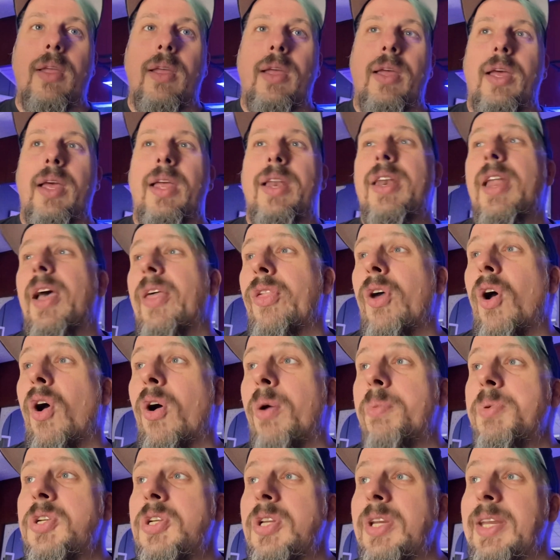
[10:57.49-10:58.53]
Another
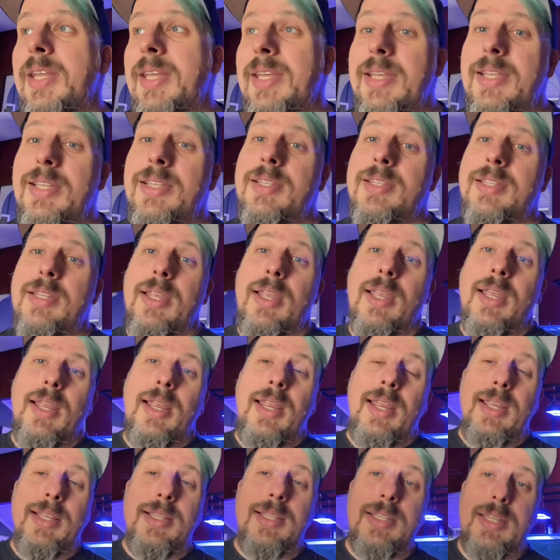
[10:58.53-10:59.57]
option is,
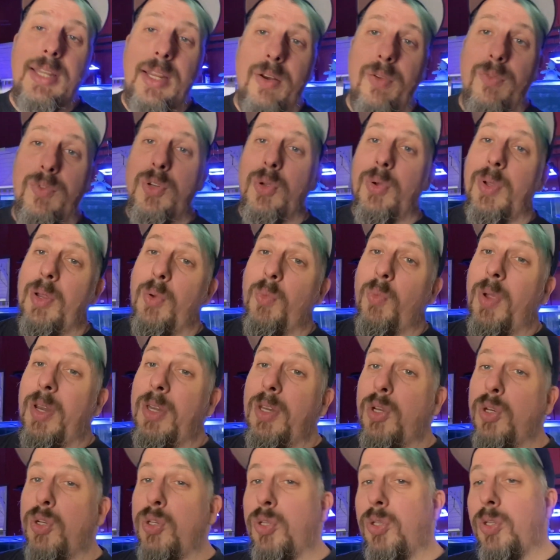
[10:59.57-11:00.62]
instead of doing it when
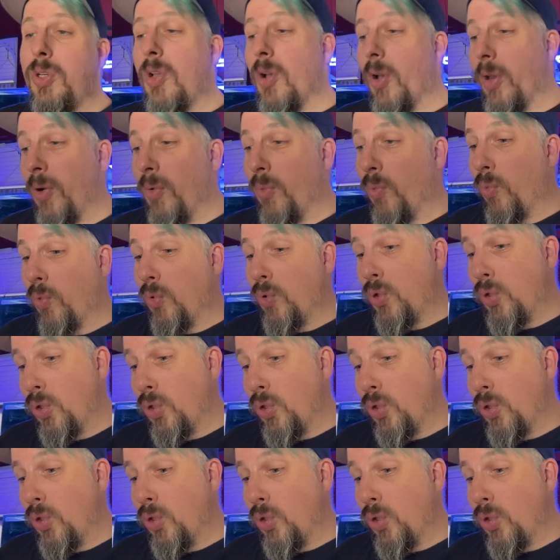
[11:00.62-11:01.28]
you gotta do